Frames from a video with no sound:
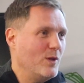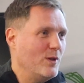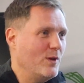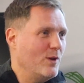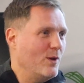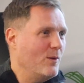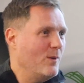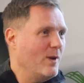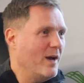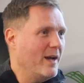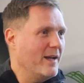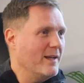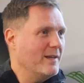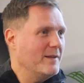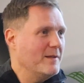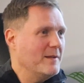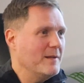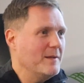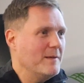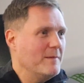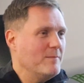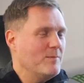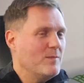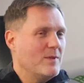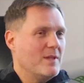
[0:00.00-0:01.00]
Like
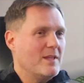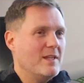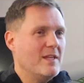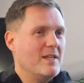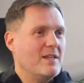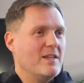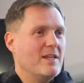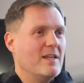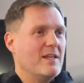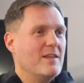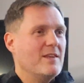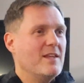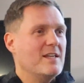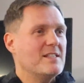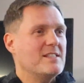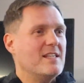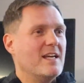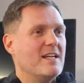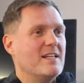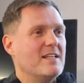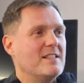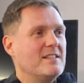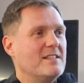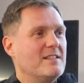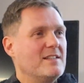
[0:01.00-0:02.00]
there's
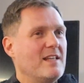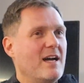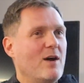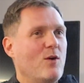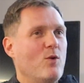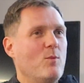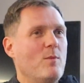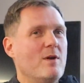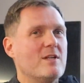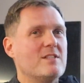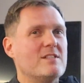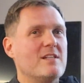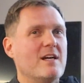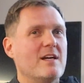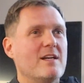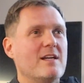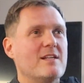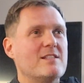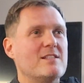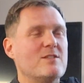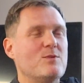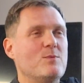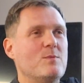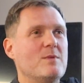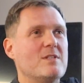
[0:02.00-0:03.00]
that
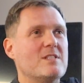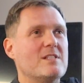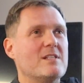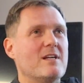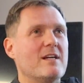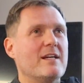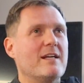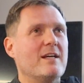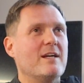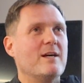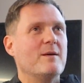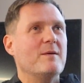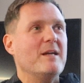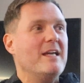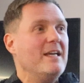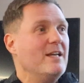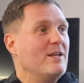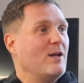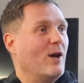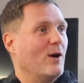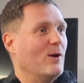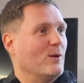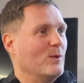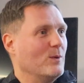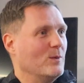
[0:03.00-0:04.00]
it's almost like an
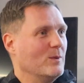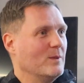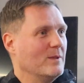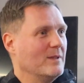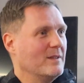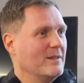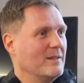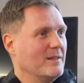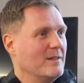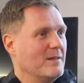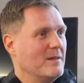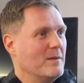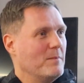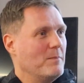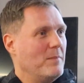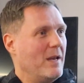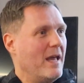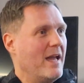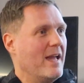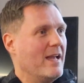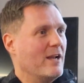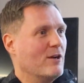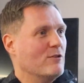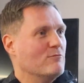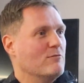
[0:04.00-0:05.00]
ego
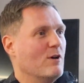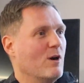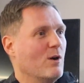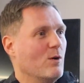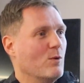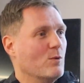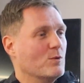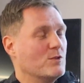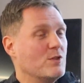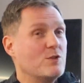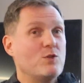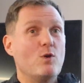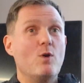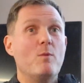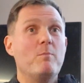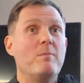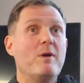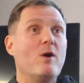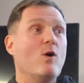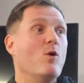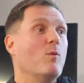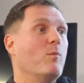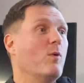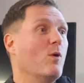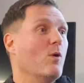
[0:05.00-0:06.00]
playing a role. To do a
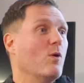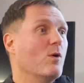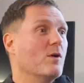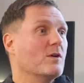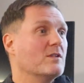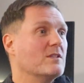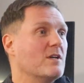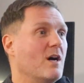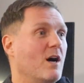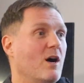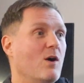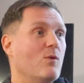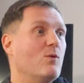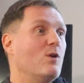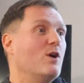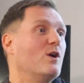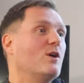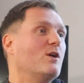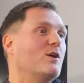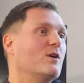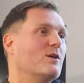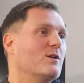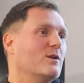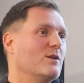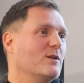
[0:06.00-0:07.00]
billboard, oh
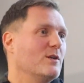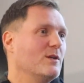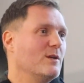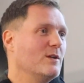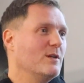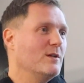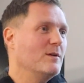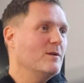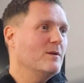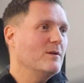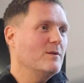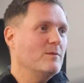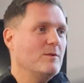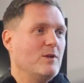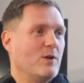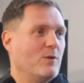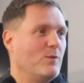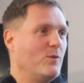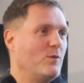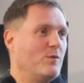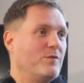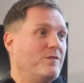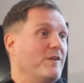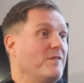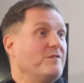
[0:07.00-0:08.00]
look,
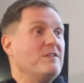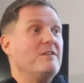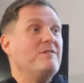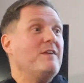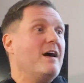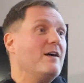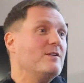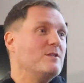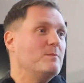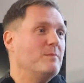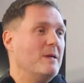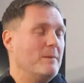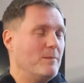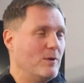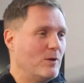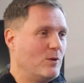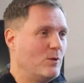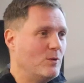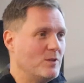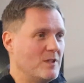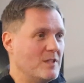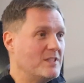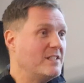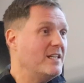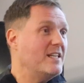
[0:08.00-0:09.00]
50,000 people are
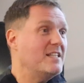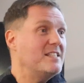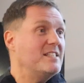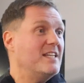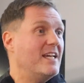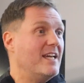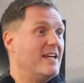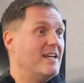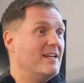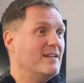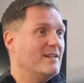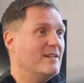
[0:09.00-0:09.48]
going to see